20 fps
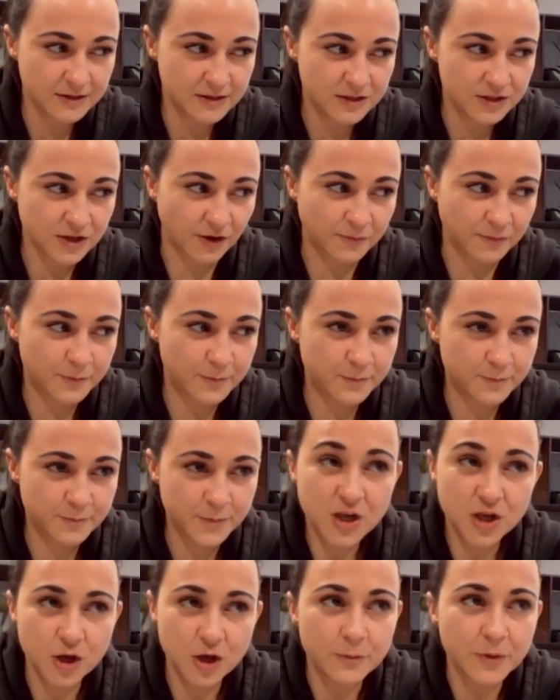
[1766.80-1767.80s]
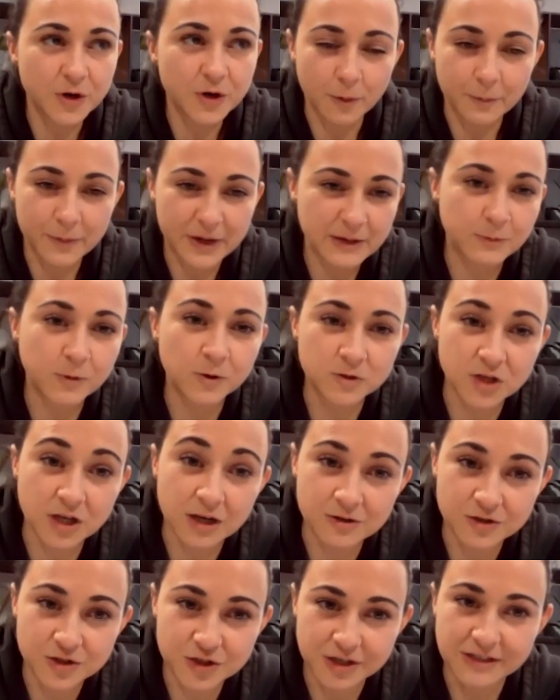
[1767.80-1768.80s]
sort of human or people
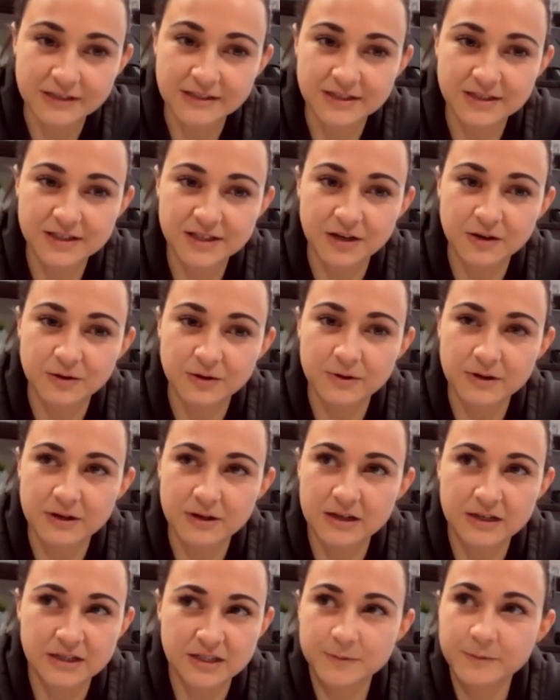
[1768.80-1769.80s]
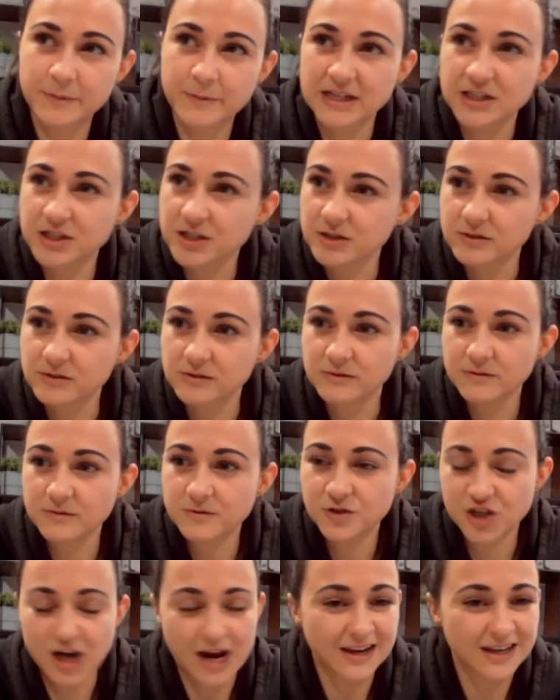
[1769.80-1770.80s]
solutions to a spatial
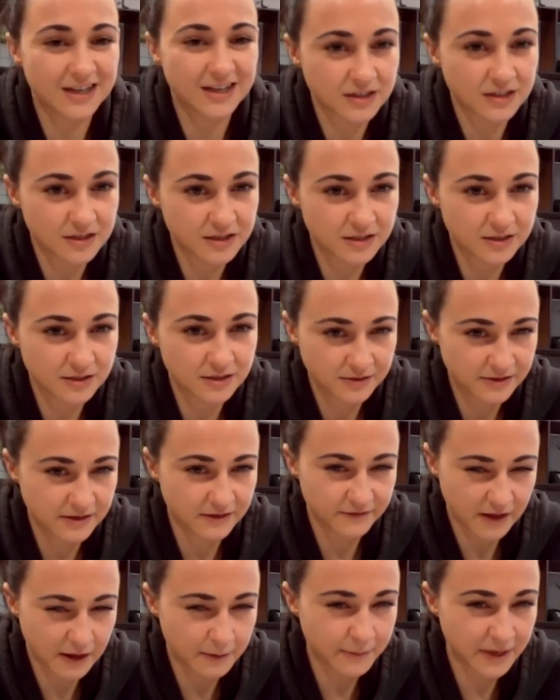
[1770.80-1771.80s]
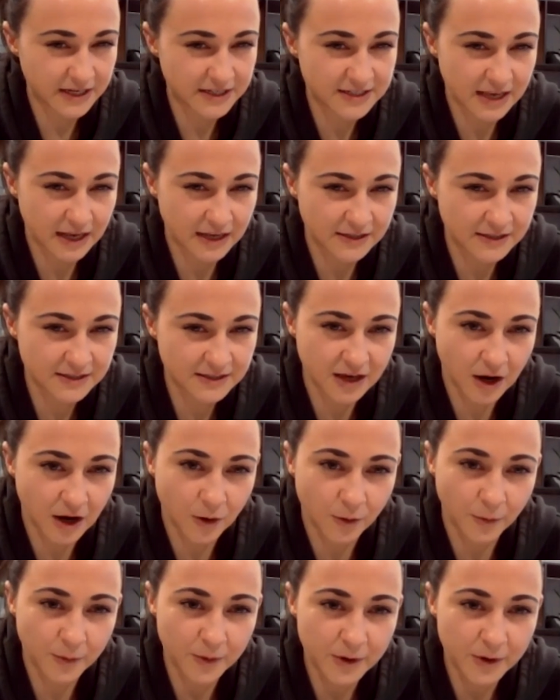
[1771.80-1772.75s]
challenge, if that makes sense? So